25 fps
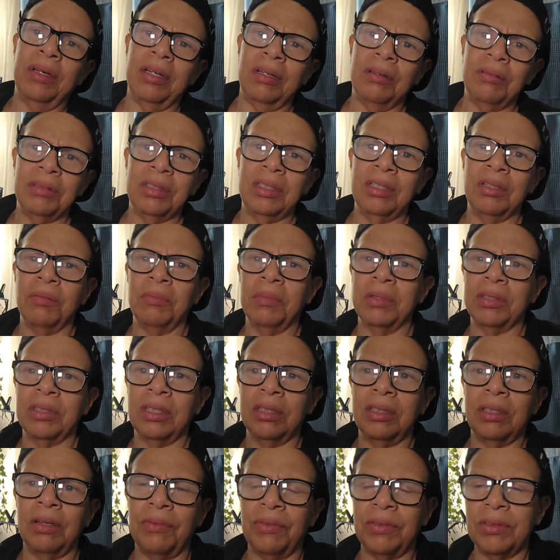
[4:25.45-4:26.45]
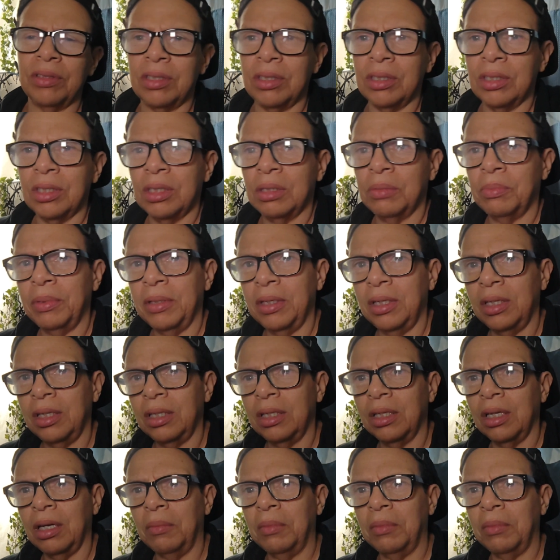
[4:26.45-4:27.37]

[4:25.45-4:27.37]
I don't see no much difference in speed.